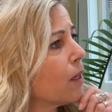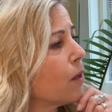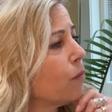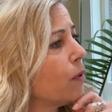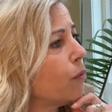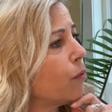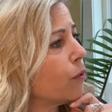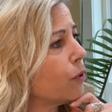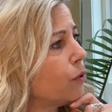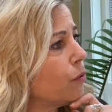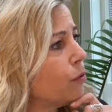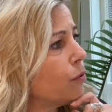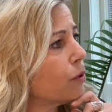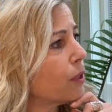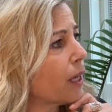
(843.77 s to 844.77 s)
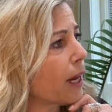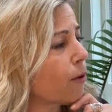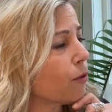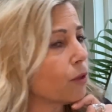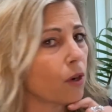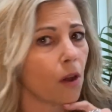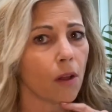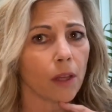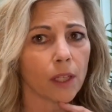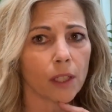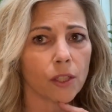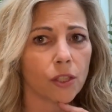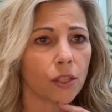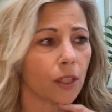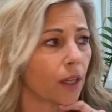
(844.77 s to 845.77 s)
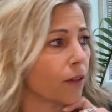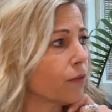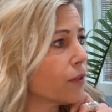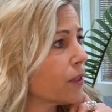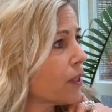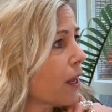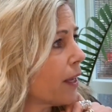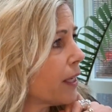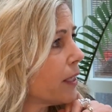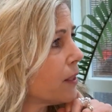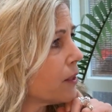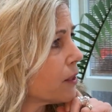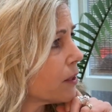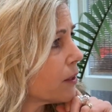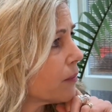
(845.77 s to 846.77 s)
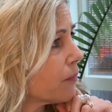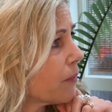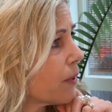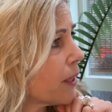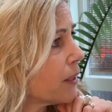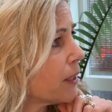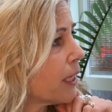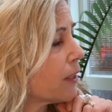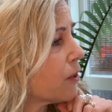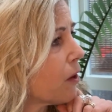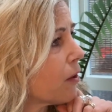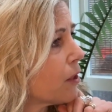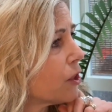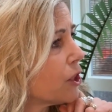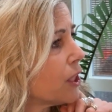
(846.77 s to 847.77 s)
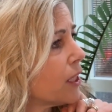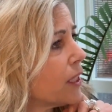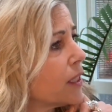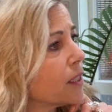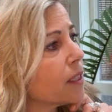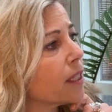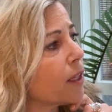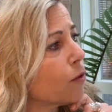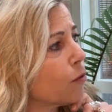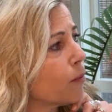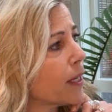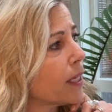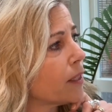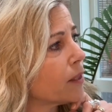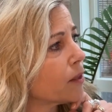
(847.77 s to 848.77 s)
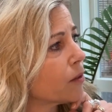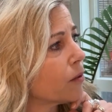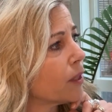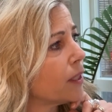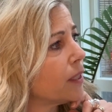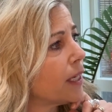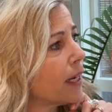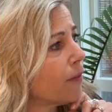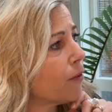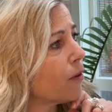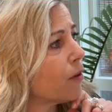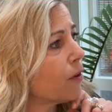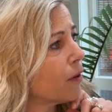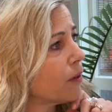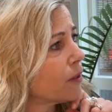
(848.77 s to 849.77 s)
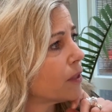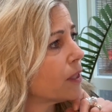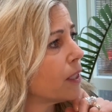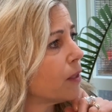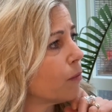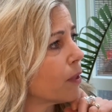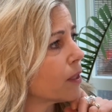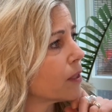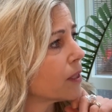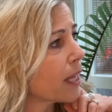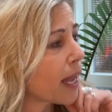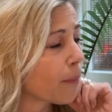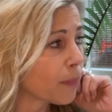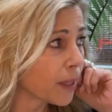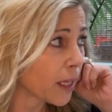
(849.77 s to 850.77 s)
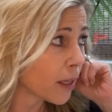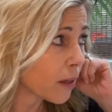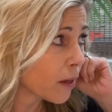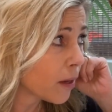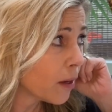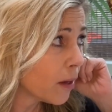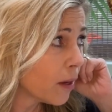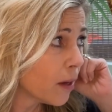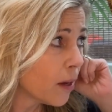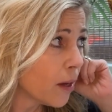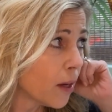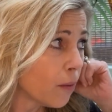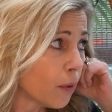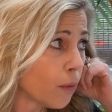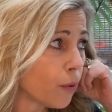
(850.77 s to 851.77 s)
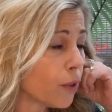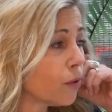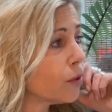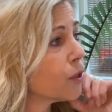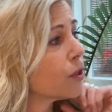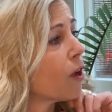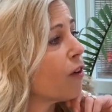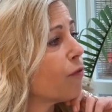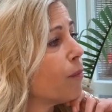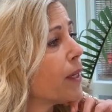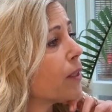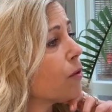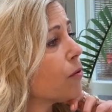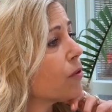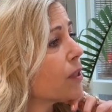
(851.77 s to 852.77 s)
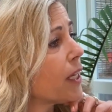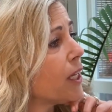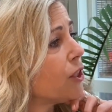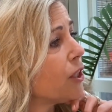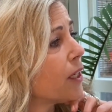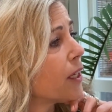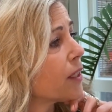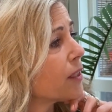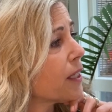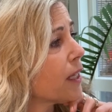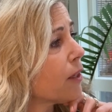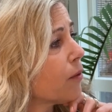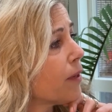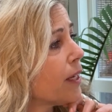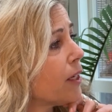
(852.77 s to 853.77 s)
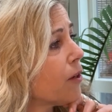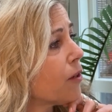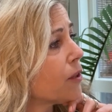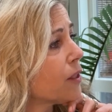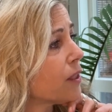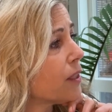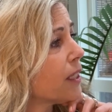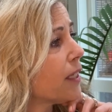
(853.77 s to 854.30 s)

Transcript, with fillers: We will use our knowledge of science and technology in subtle ways so they never see what's happening. We will use soft metals, aging accelerators, and